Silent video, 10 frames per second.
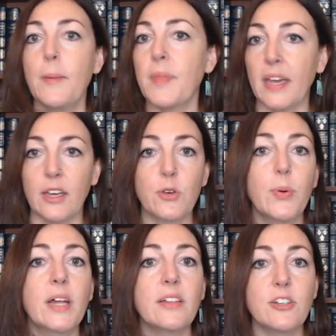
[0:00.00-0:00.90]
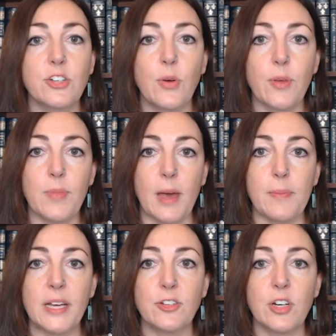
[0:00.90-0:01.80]
I can quickly show them that
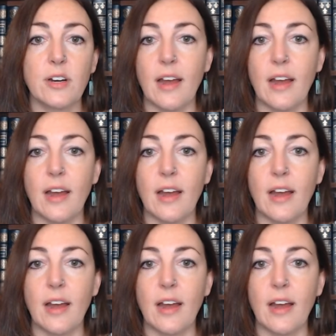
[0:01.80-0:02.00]
picture